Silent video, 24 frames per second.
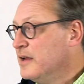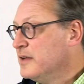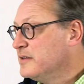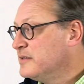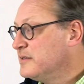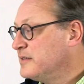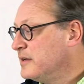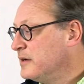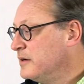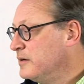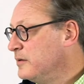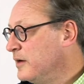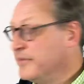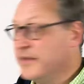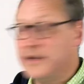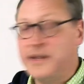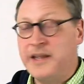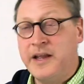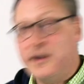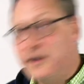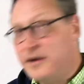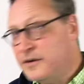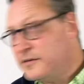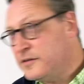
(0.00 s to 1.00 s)
So the
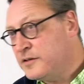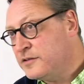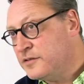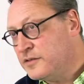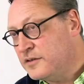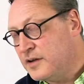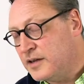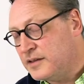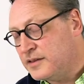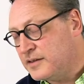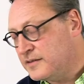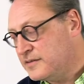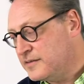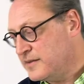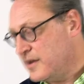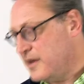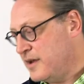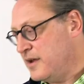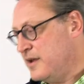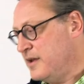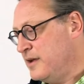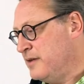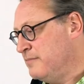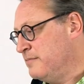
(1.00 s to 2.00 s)
characters are not the
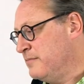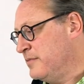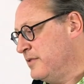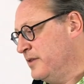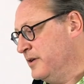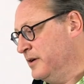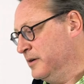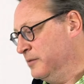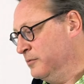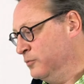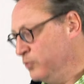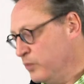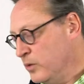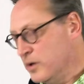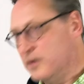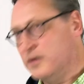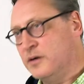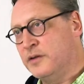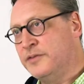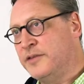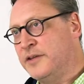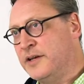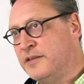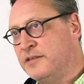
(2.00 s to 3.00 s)
same, the
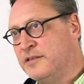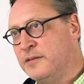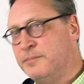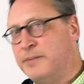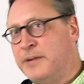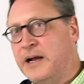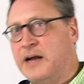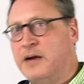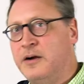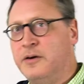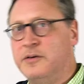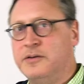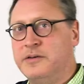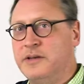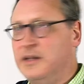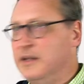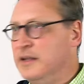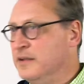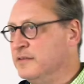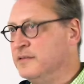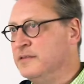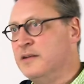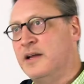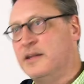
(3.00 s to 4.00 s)
world that it's about
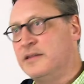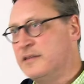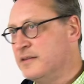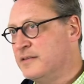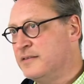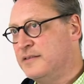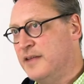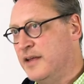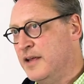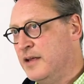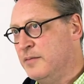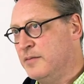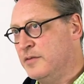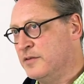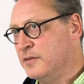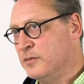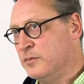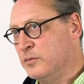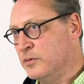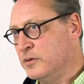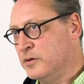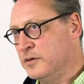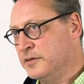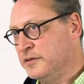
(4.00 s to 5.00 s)
is not the same as the
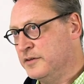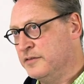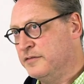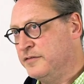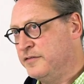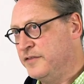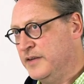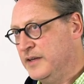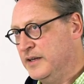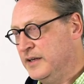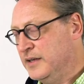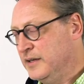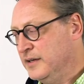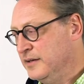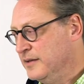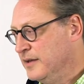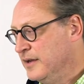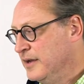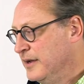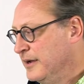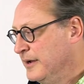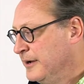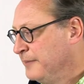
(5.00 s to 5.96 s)
world in Feed,